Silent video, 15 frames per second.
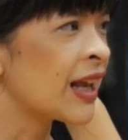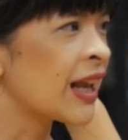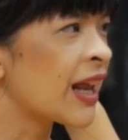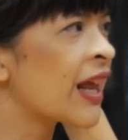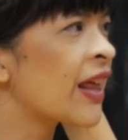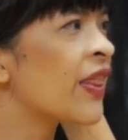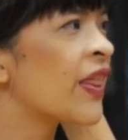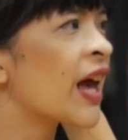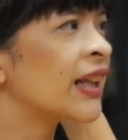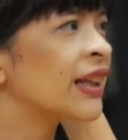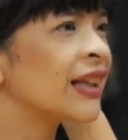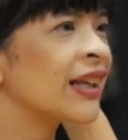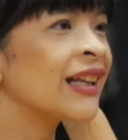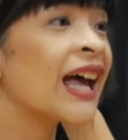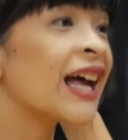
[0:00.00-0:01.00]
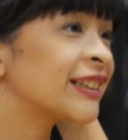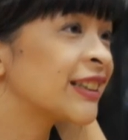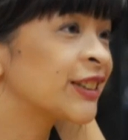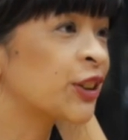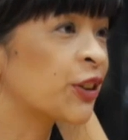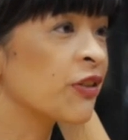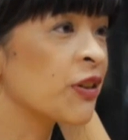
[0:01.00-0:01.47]
in that it hasn't
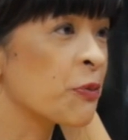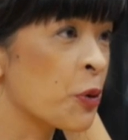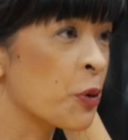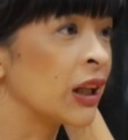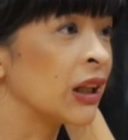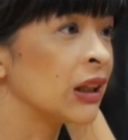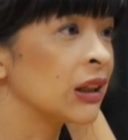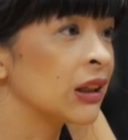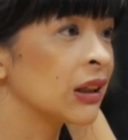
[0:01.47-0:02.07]
served them well.